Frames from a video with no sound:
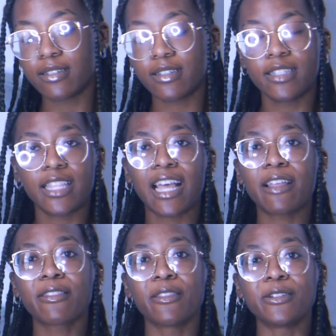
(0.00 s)
And
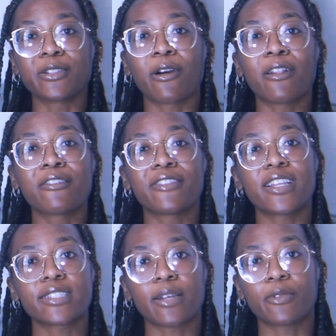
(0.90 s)
now those are all the
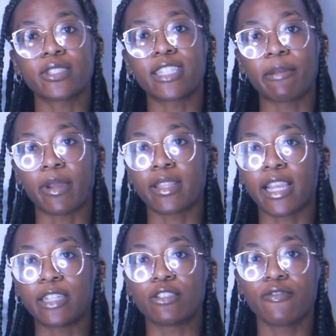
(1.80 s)
things I want to say about
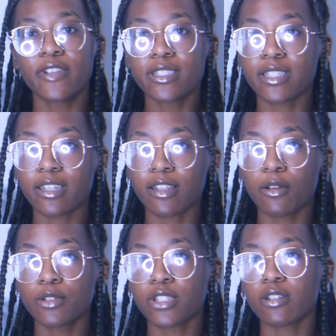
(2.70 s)
Niteangel Vista
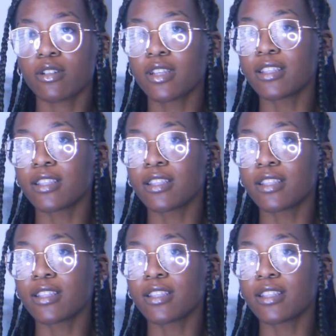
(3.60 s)
enclosure.